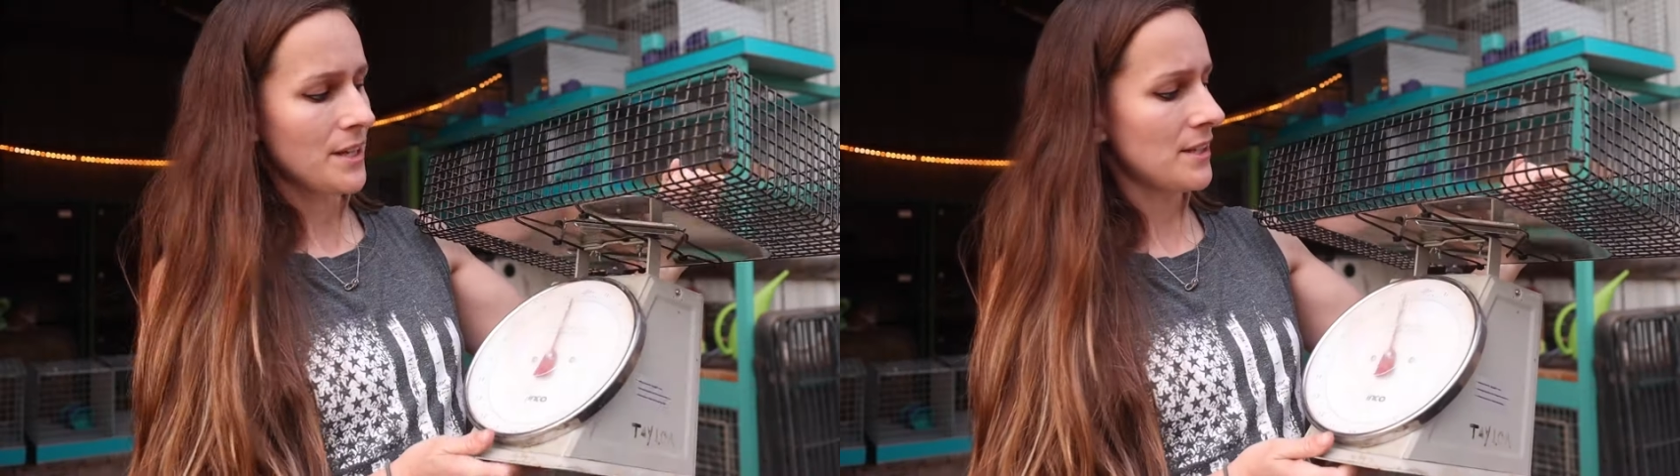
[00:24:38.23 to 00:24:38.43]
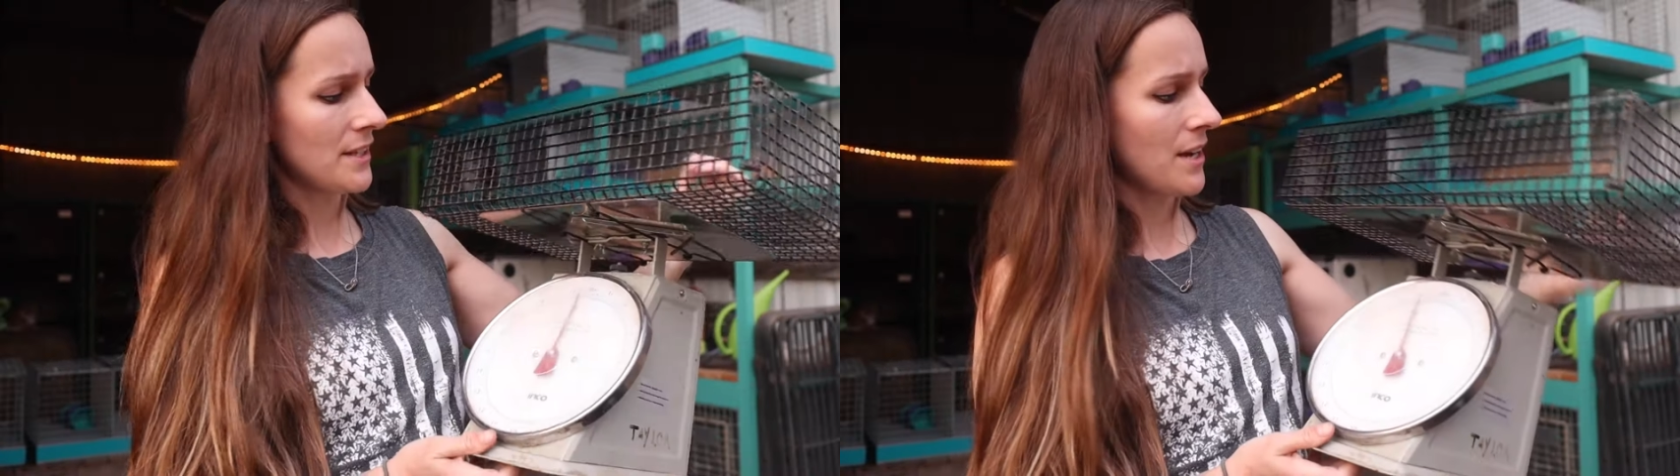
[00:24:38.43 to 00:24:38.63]

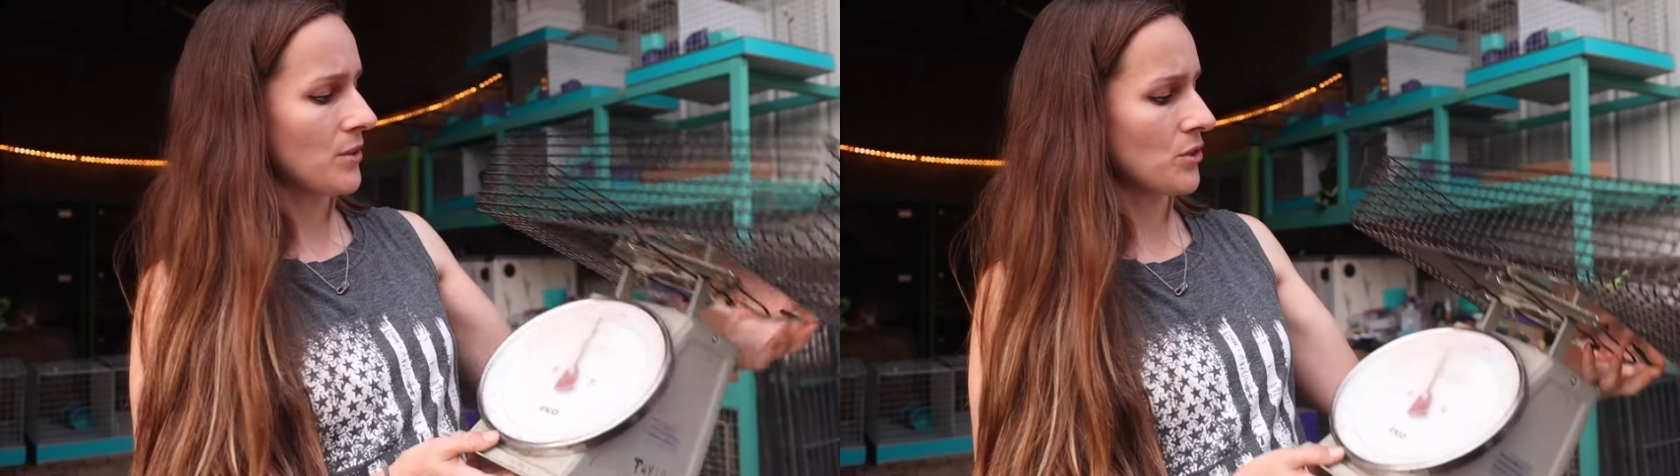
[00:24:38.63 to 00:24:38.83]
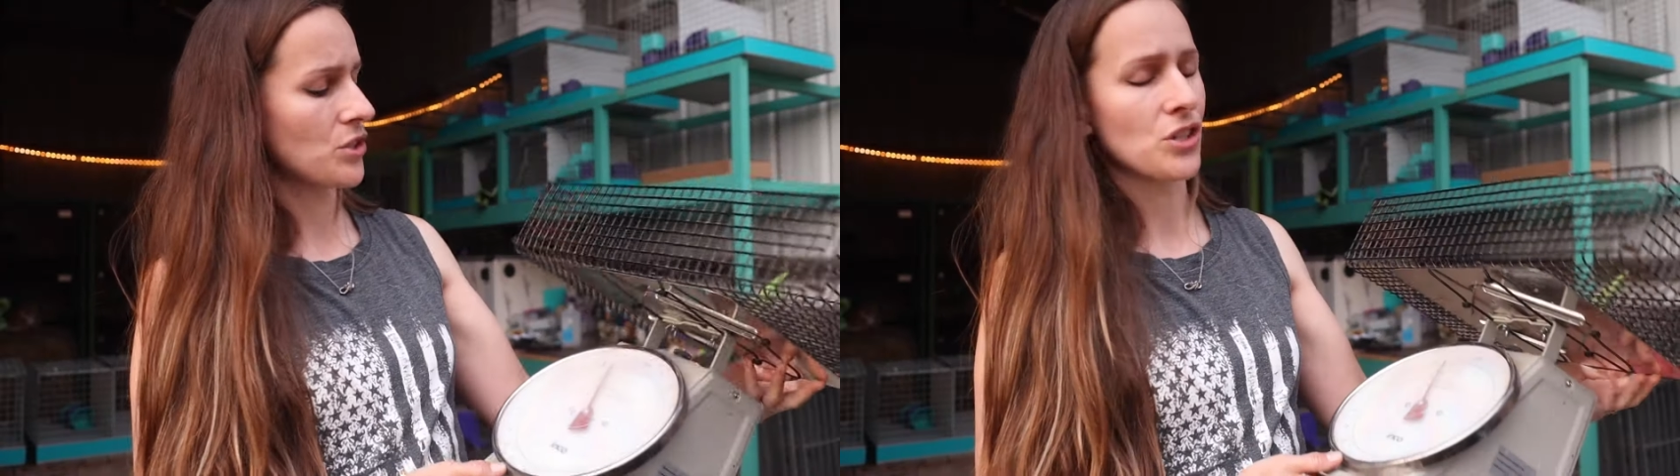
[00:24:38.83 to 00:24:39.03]
These
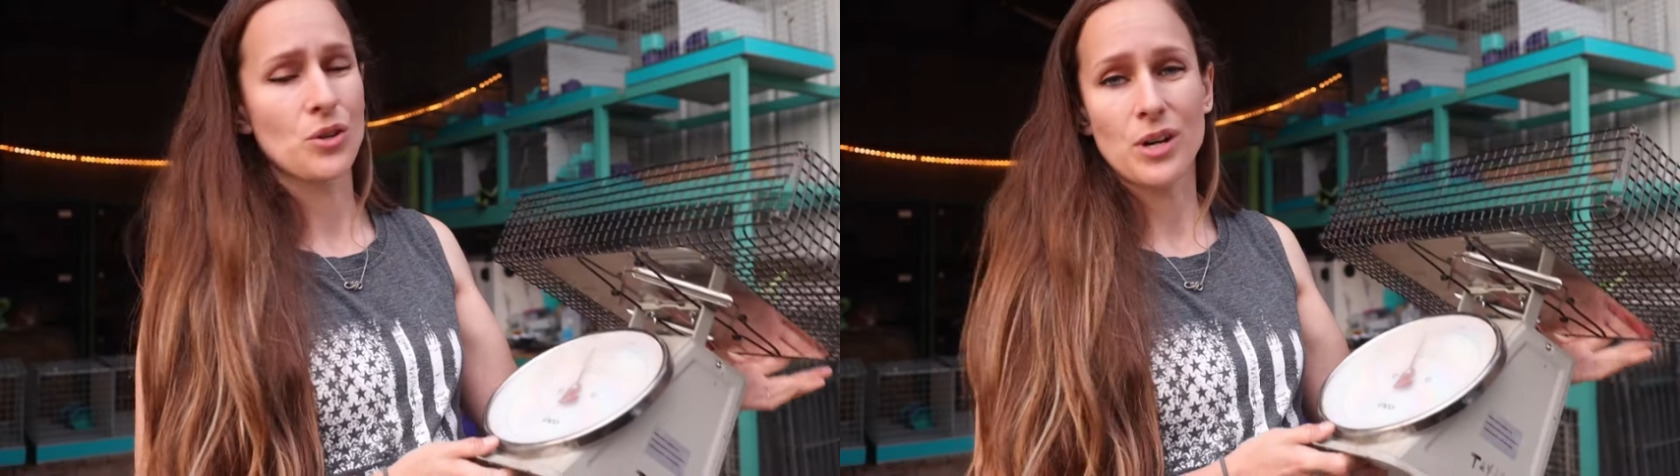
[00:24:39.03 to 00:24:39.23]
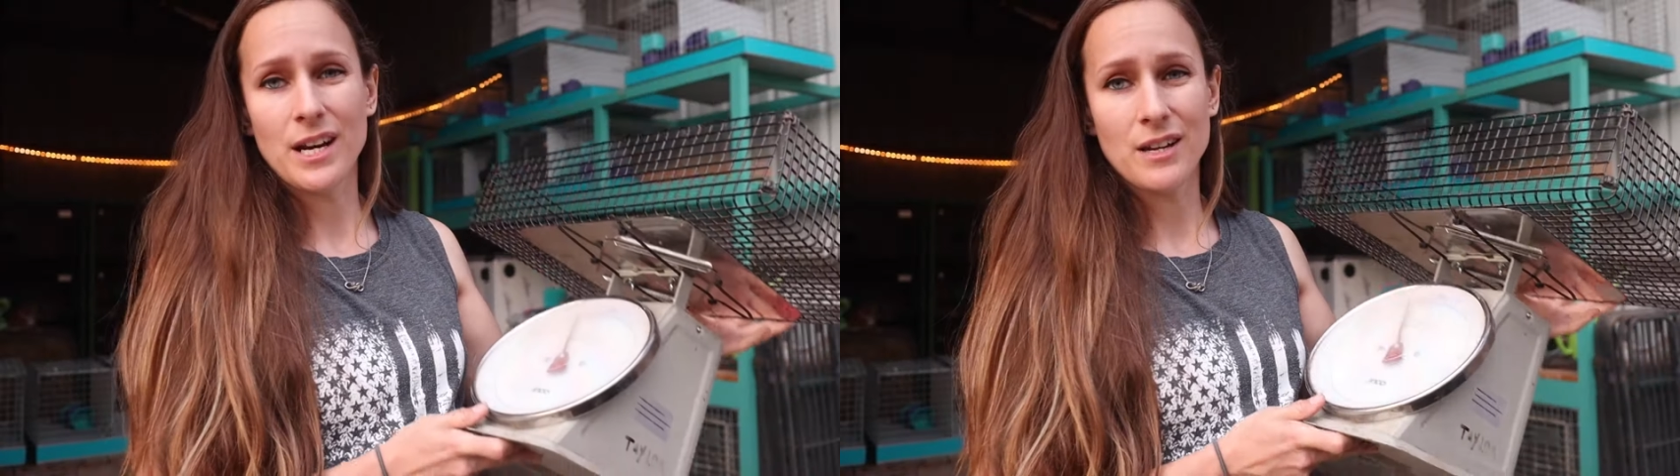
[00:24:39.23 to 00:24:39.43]
scales are
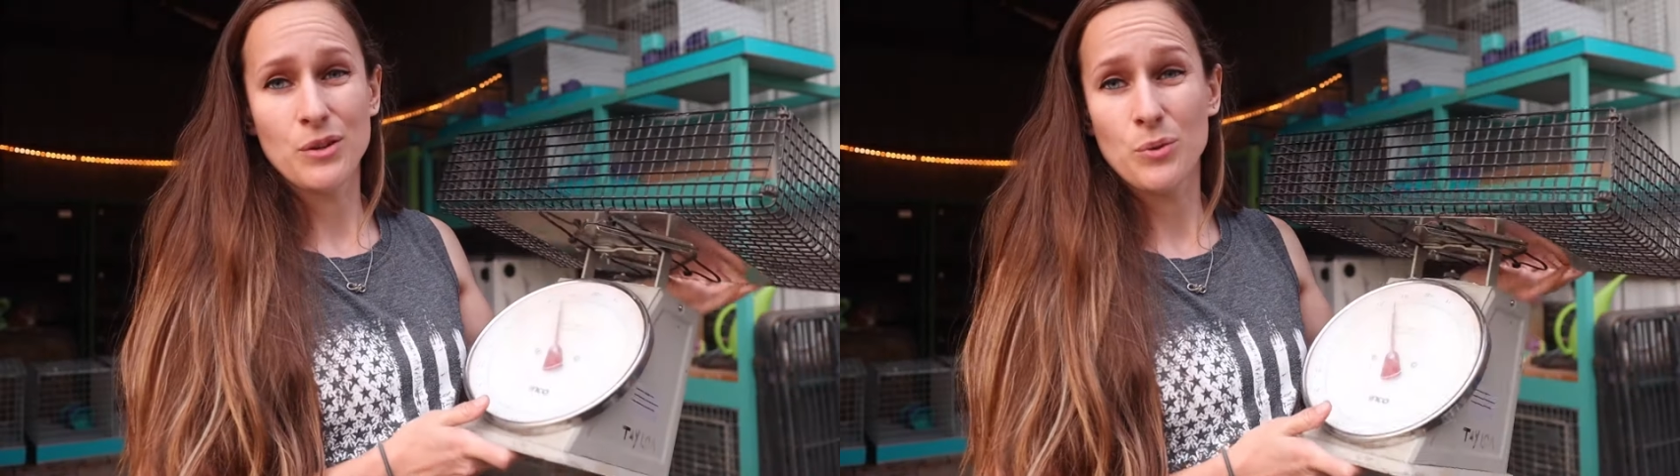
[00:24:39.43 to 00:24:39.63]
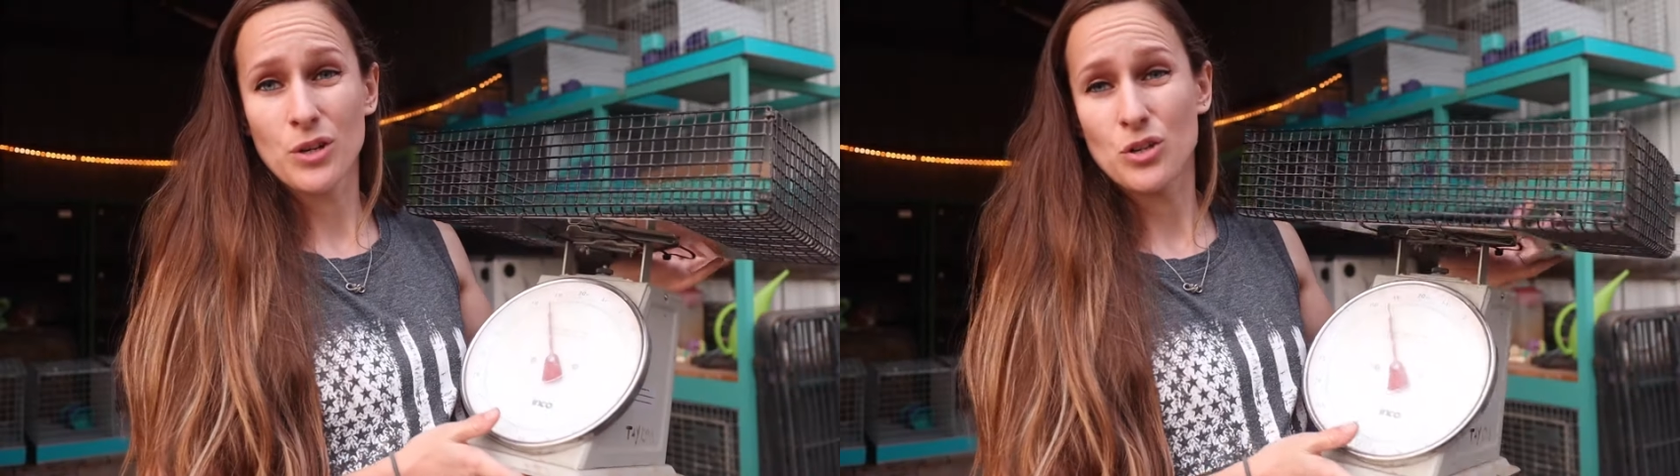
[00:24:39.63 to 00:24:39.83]
just great
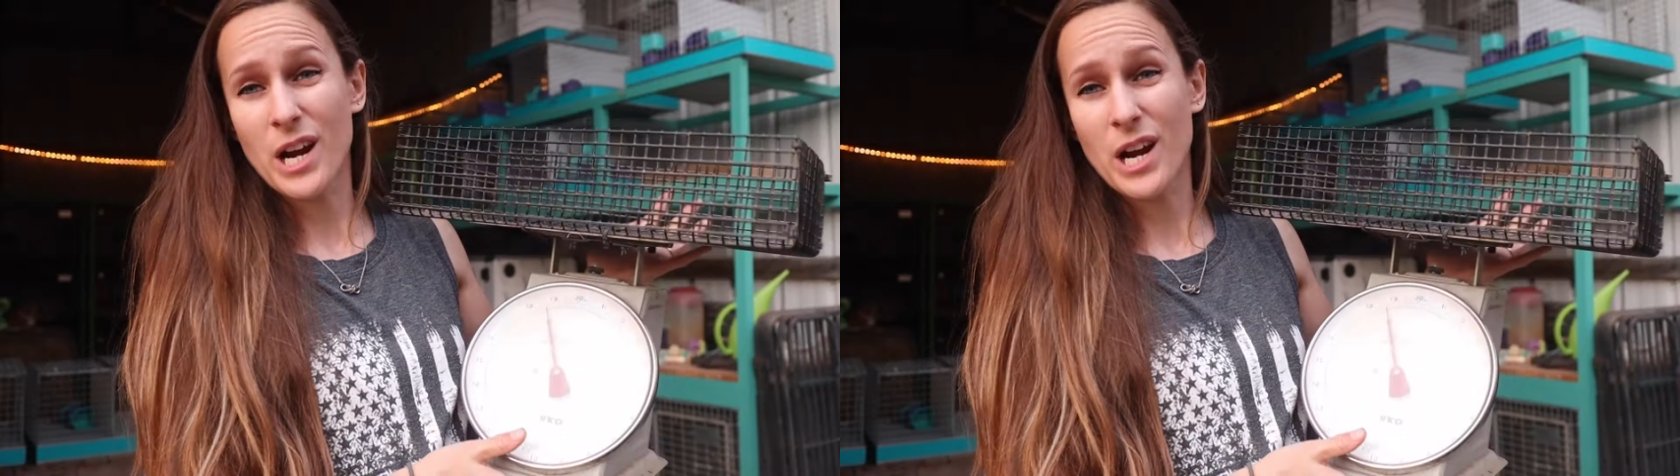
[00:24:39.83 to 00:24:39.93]
if you want to